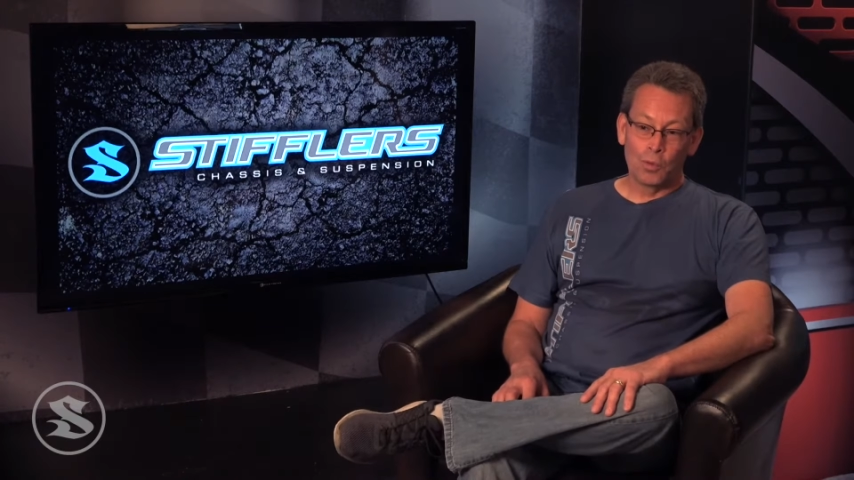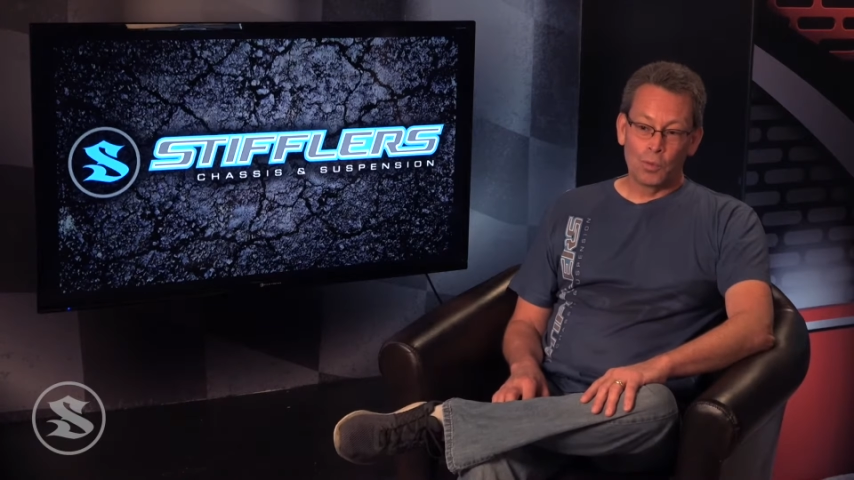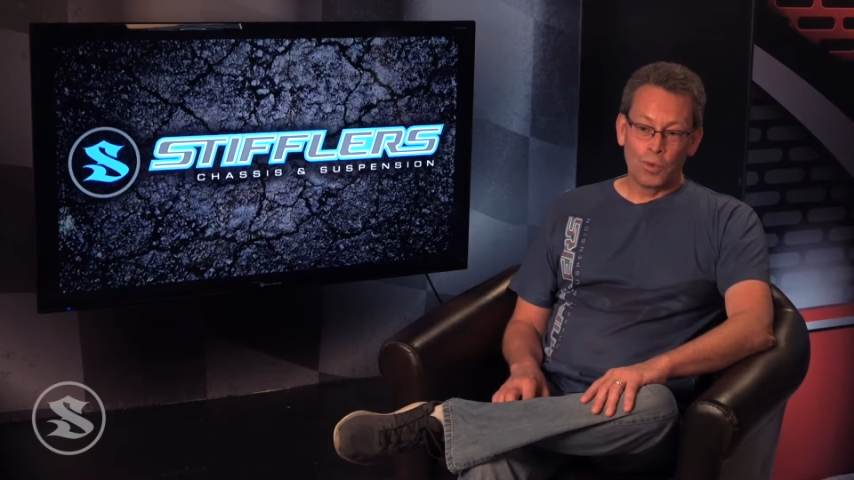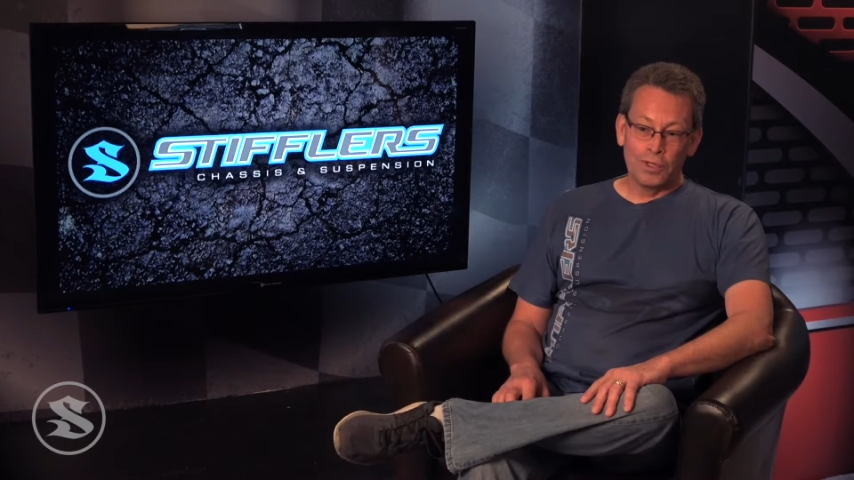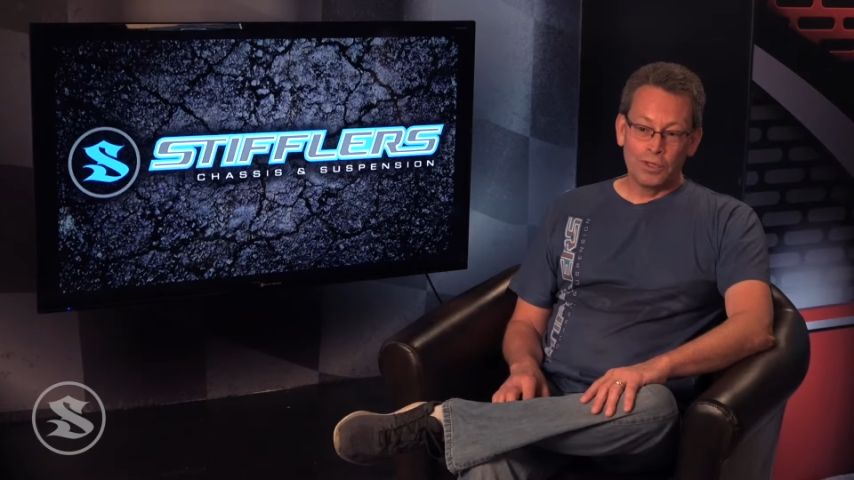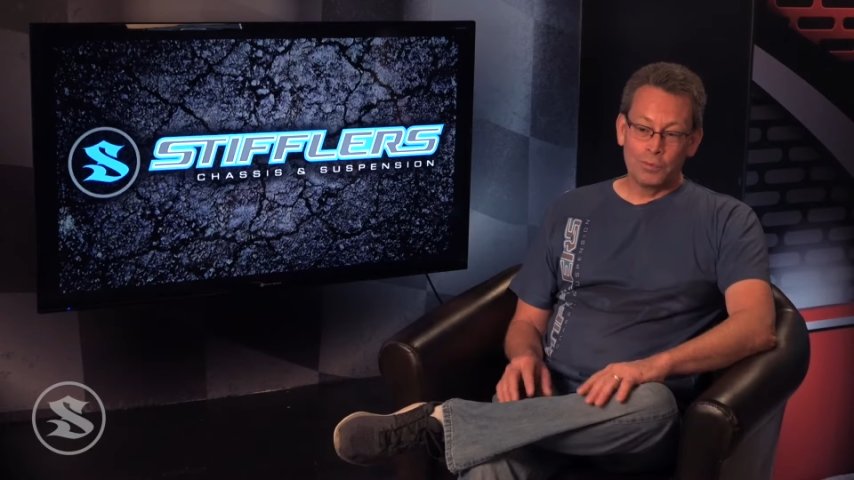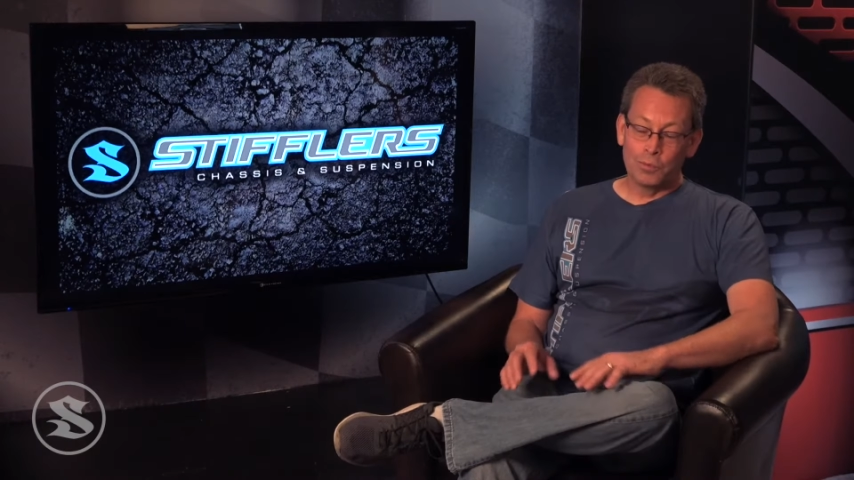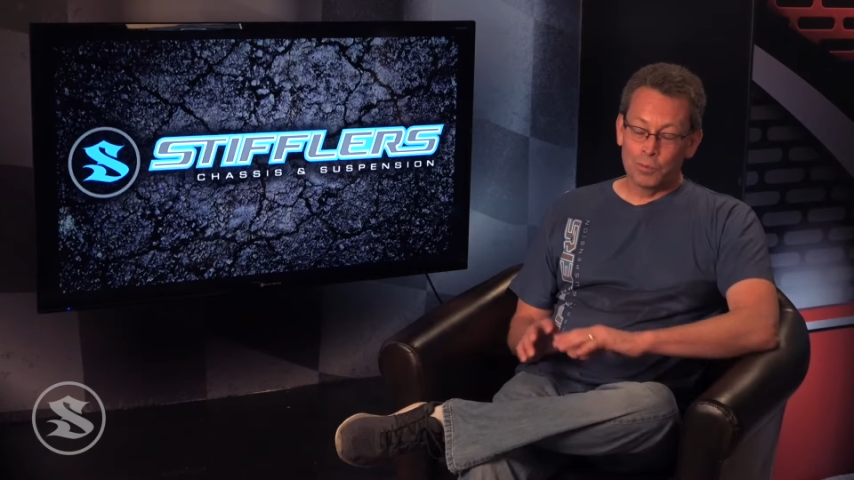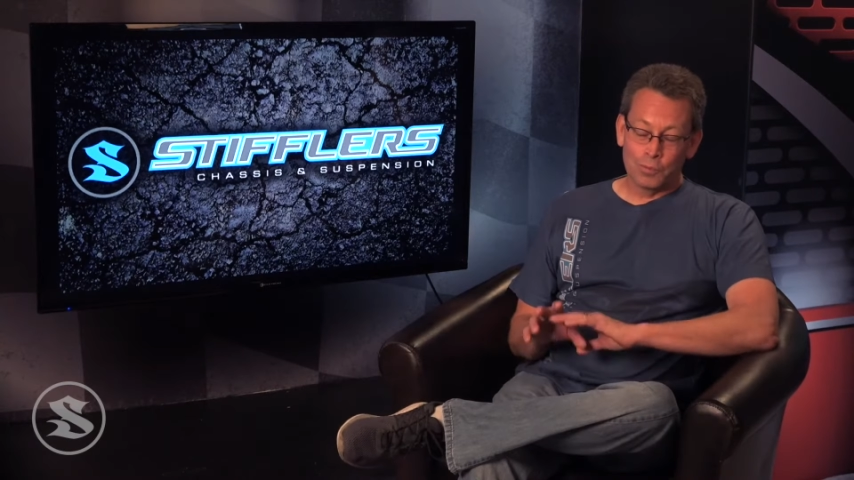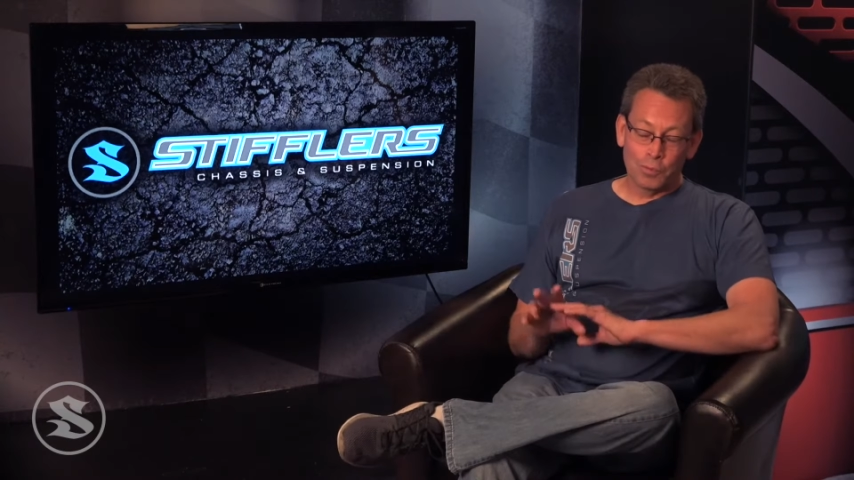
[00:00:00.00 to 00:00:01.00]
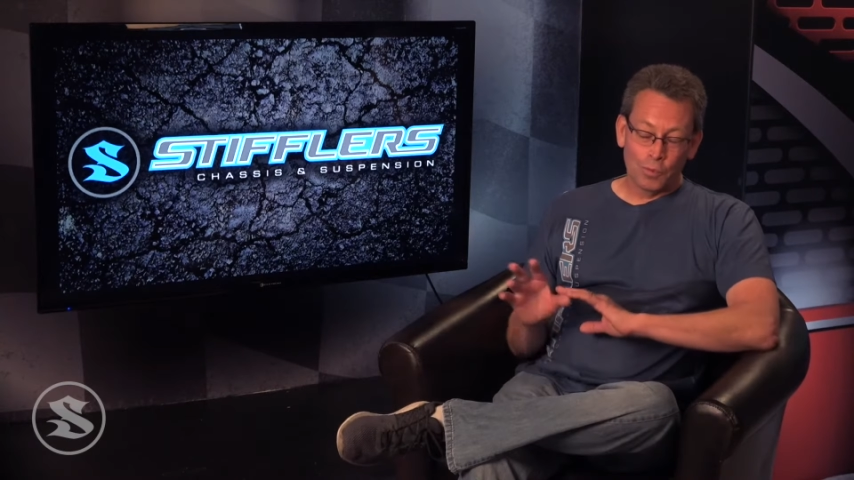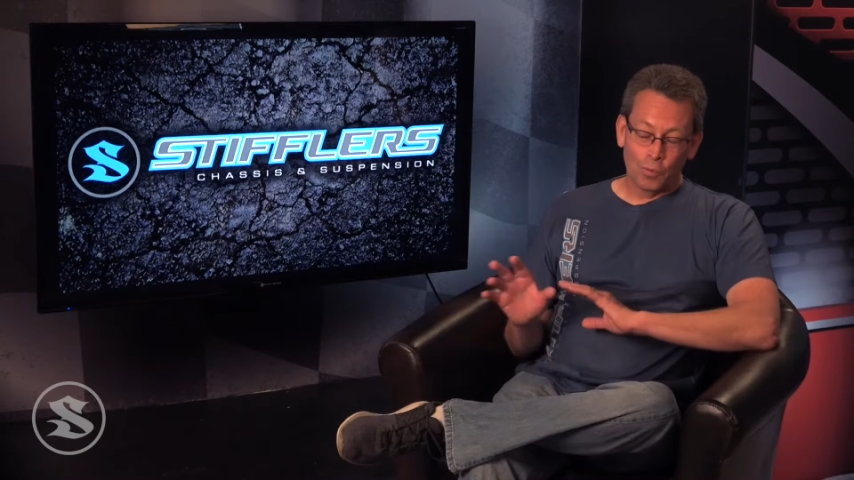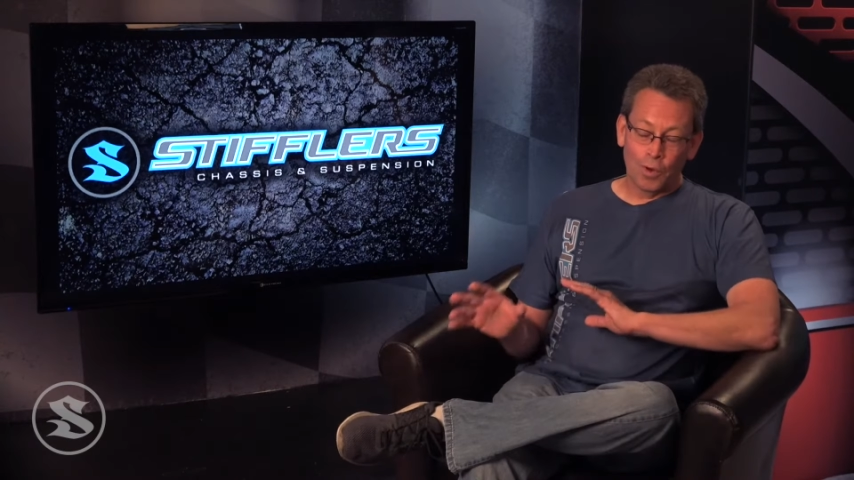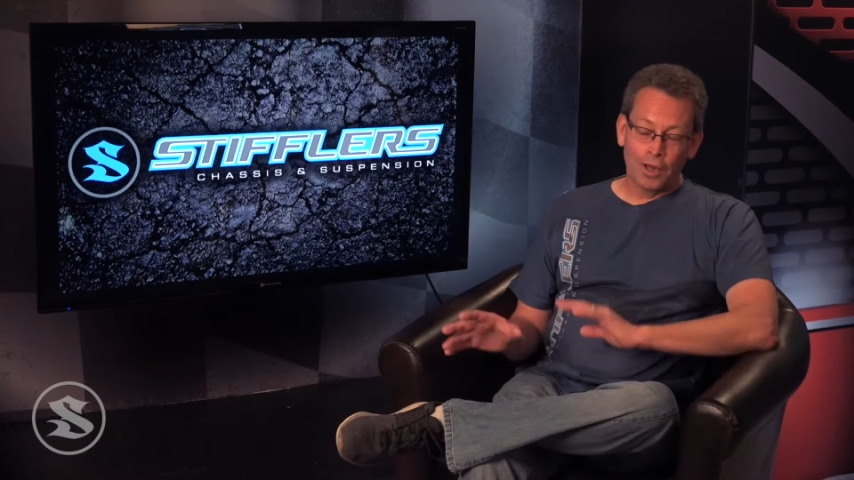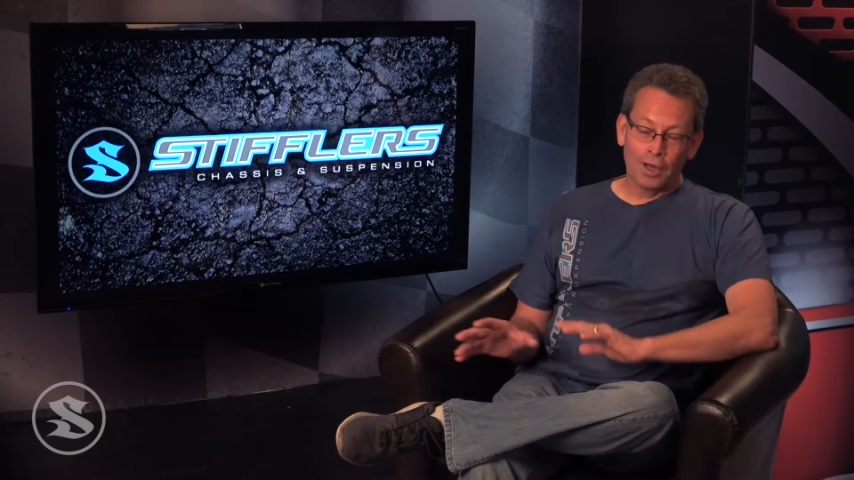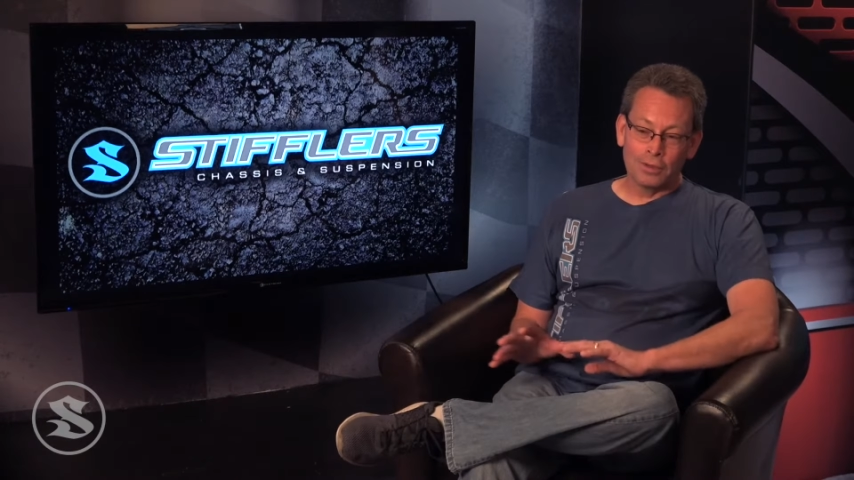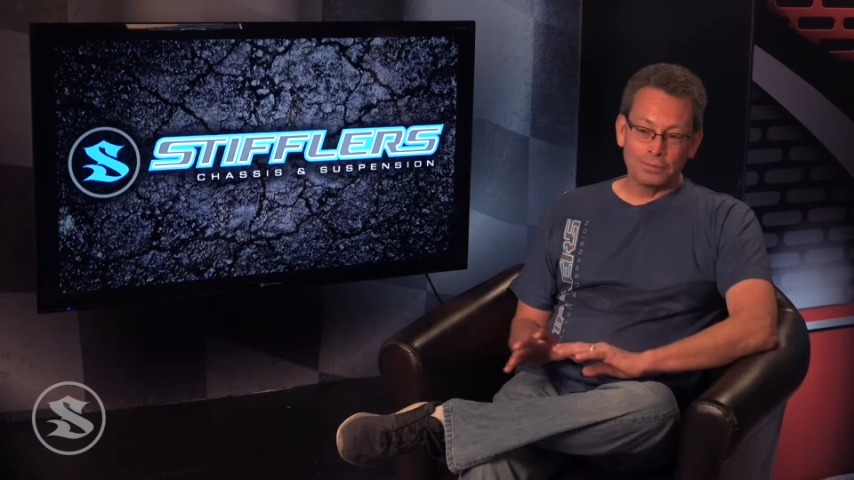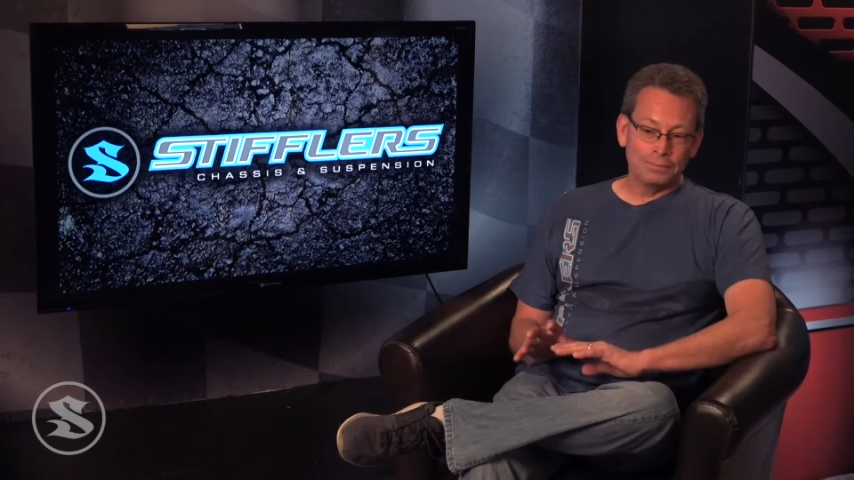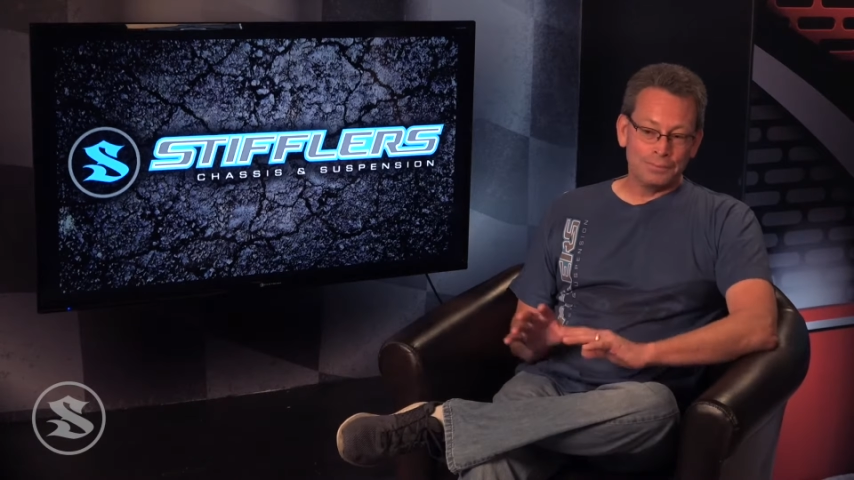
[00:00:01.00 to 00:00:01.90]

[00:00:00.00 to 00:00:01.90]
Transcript: we went out